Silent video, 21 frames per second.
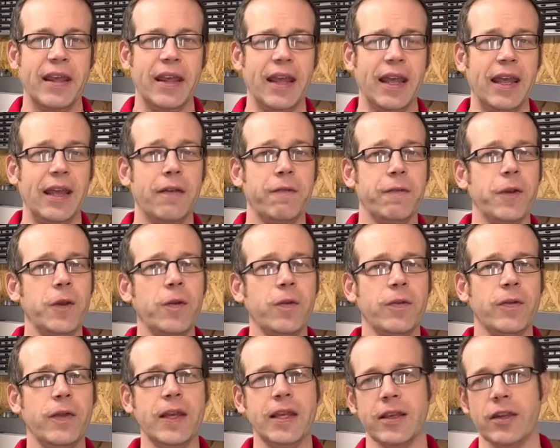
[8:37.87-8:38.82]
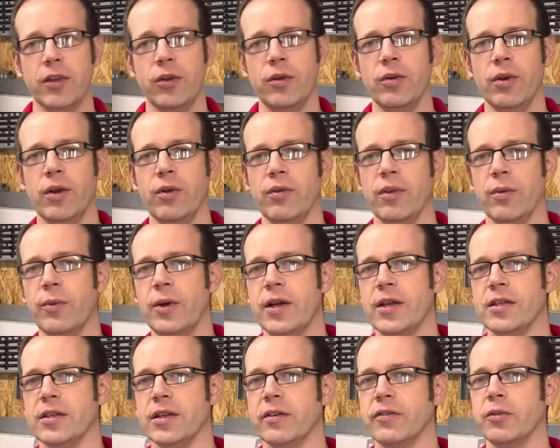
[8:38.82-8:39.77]
If you think you know the
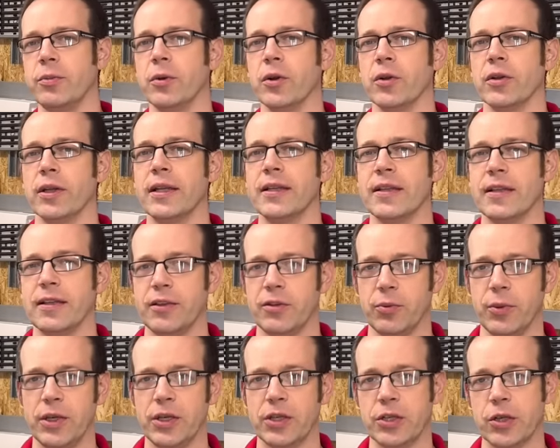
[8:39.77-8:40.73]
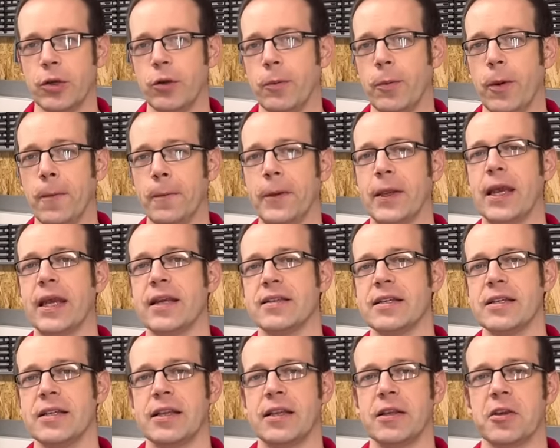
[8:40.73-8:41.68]
words I've smuggled into this week's show, pop your guess
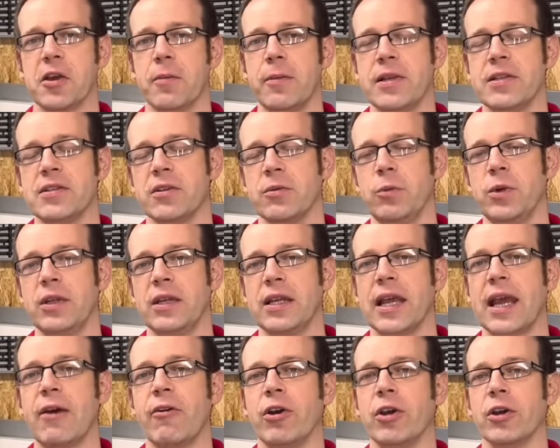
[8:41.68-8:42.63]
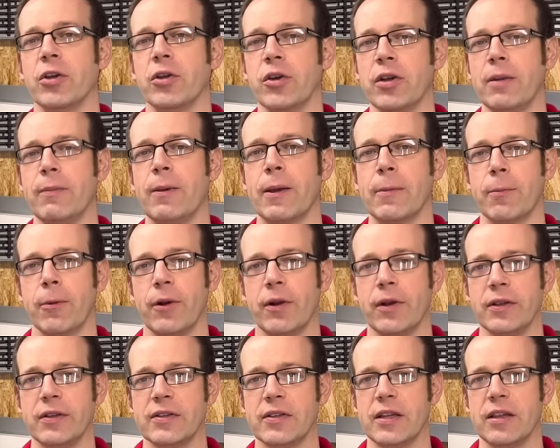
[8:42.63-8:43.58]
into the comments and we'll dig out a goodie bag
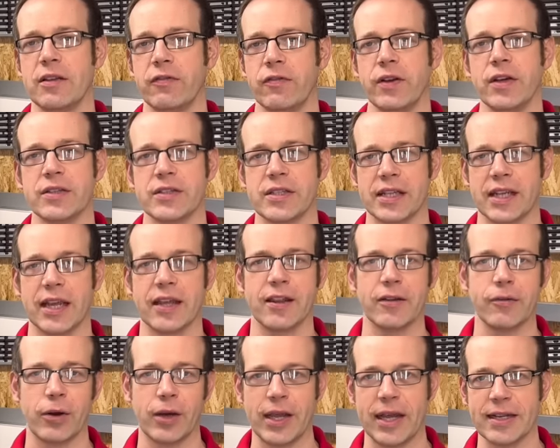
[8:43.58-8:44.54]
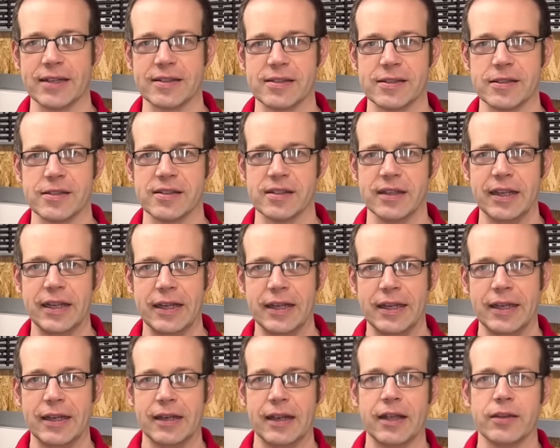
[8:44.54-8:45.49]
prize to the first to get the right answers.
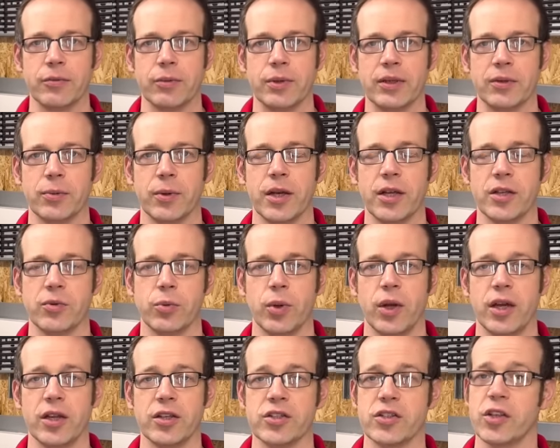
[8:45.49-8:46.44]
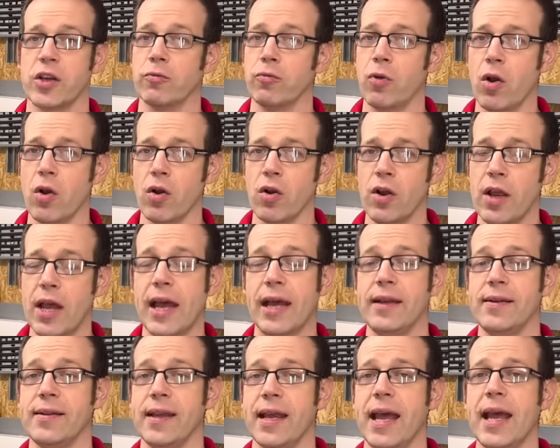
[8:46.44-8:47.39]
Last week's words were sarong
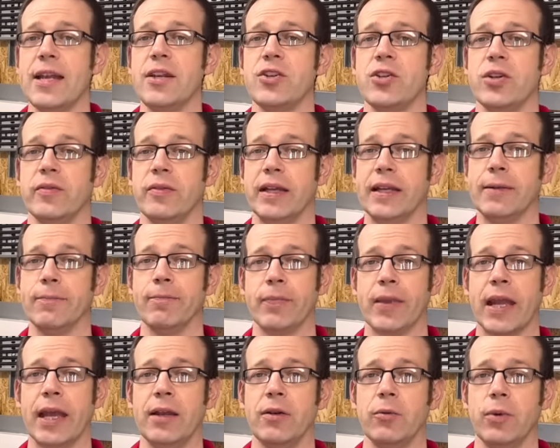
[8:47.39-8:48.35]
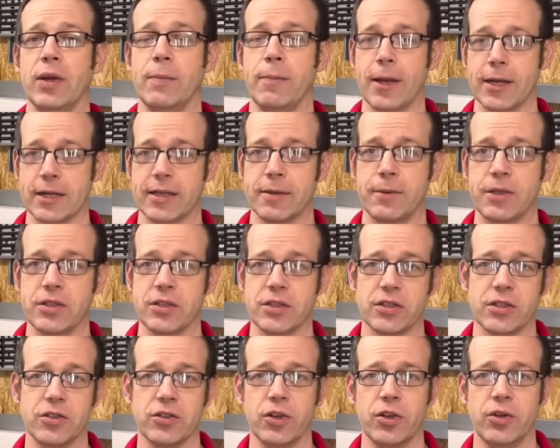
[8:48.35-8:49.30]
and anchovy, and we're back to
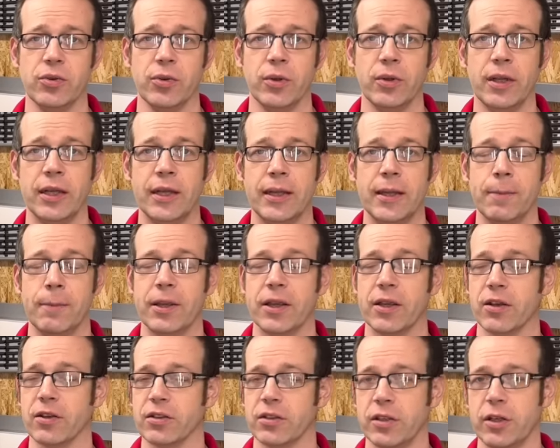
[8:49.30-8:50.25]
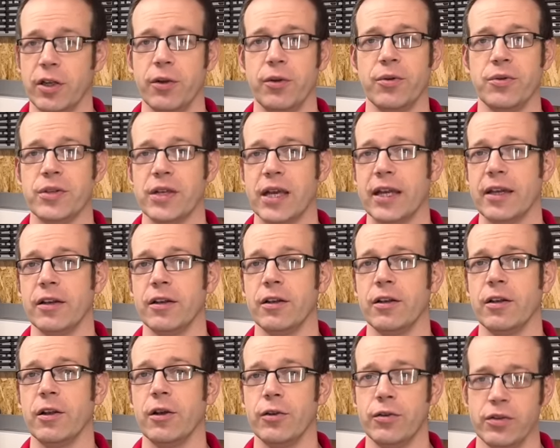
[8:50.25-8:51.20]
business as usual because loads and
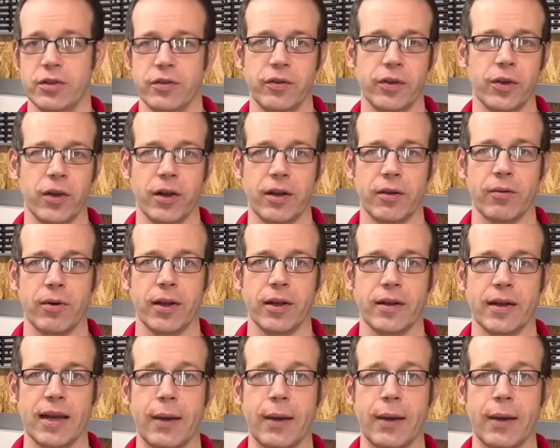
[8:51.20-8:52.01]
loads of you got it right.